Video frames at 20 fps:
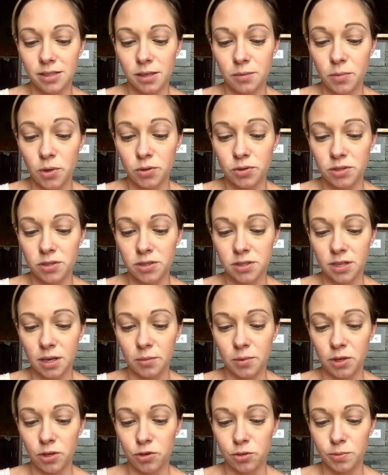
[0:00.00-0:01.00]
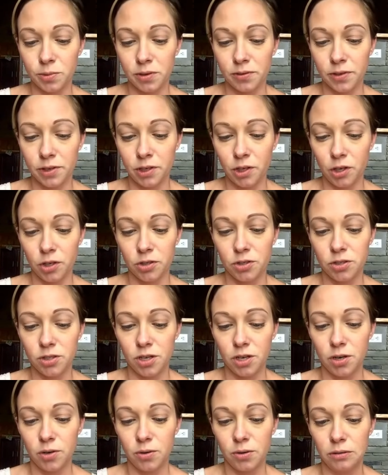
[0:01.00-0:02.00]
most of the time I use my fingers,
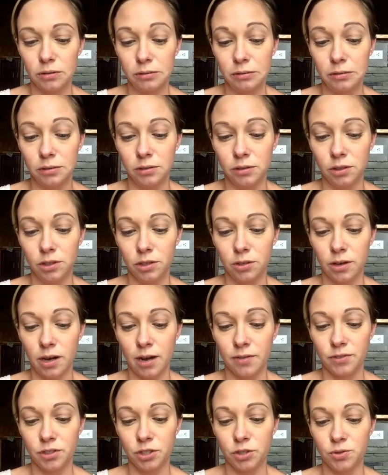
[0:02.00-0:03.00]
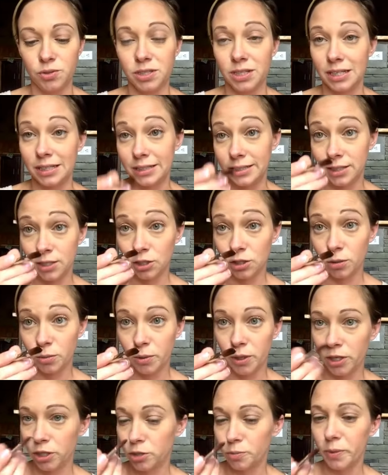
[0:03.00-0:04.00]
so you don't have to use a concealer
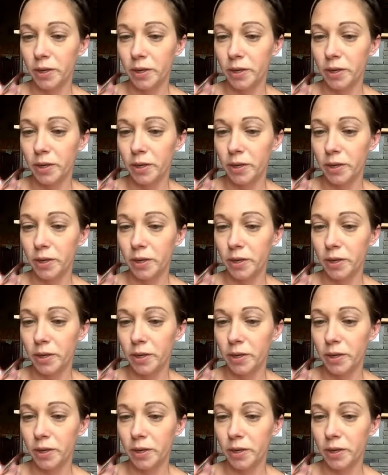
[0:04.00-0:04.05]
brush,